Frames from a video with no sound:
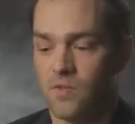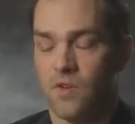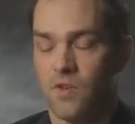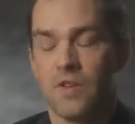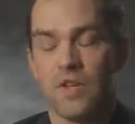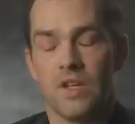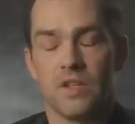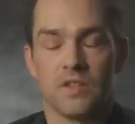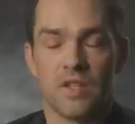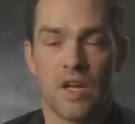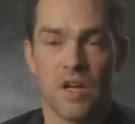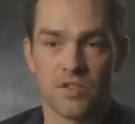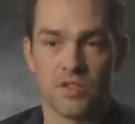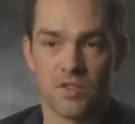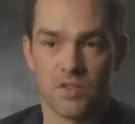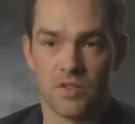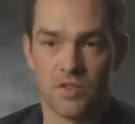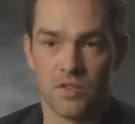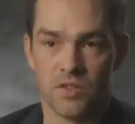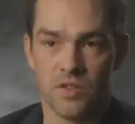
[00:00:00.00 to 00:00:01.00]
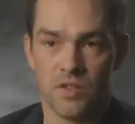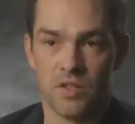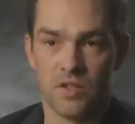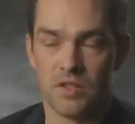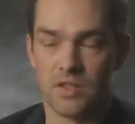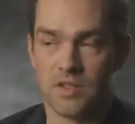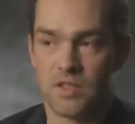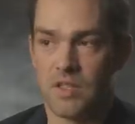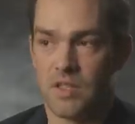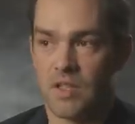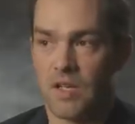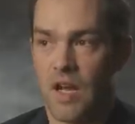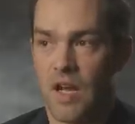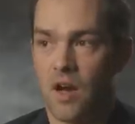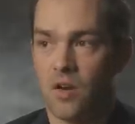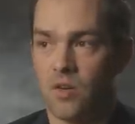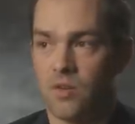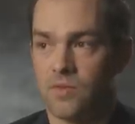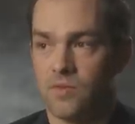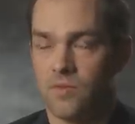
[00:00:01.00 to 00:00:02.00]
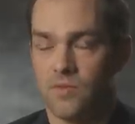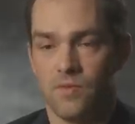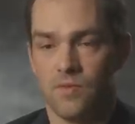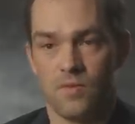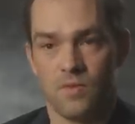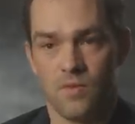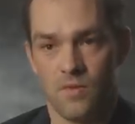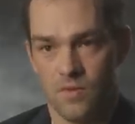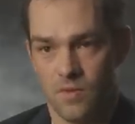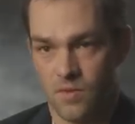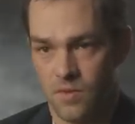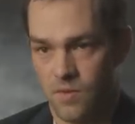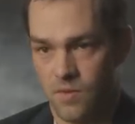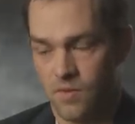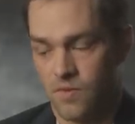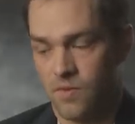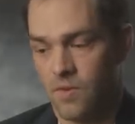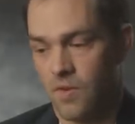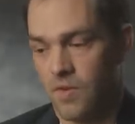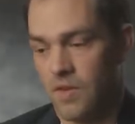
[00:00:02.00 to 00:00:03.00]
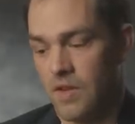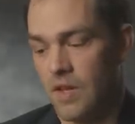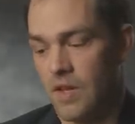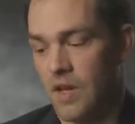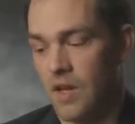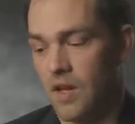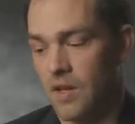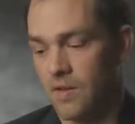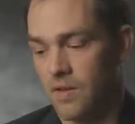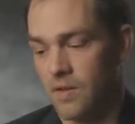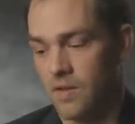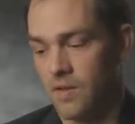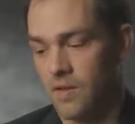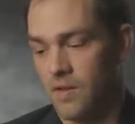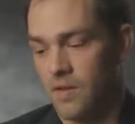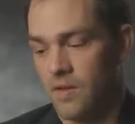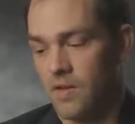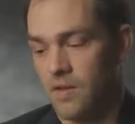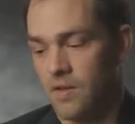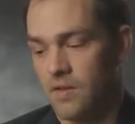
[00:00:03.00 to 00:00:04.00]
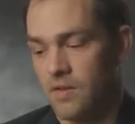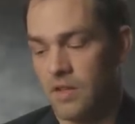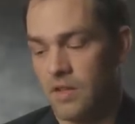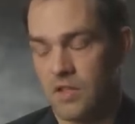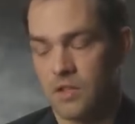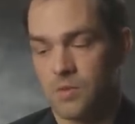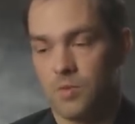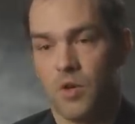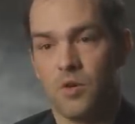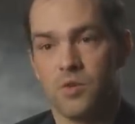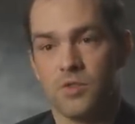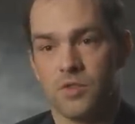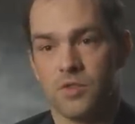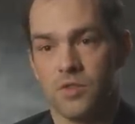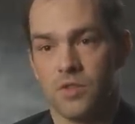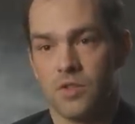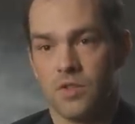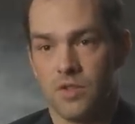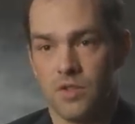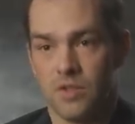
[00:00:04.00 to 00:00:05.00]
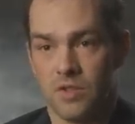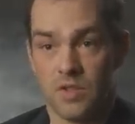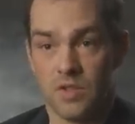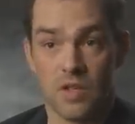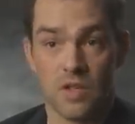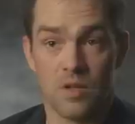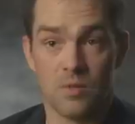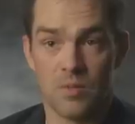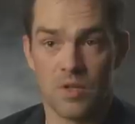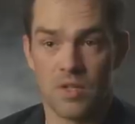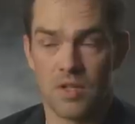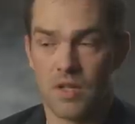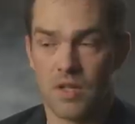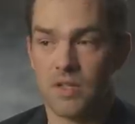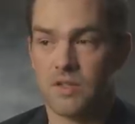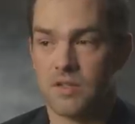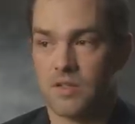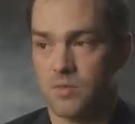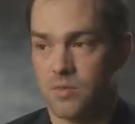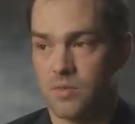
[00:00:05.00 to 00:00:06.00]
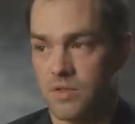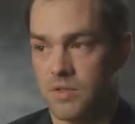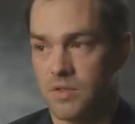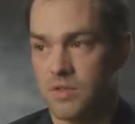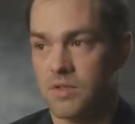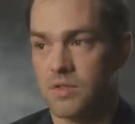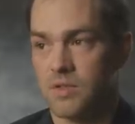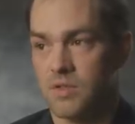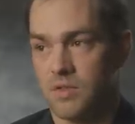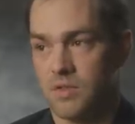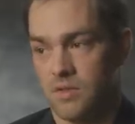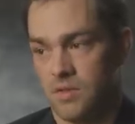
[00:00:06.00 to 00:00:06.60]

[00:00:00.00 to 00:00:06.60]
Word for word: the attention. You didn't seek it out for the exposure. You did it because it was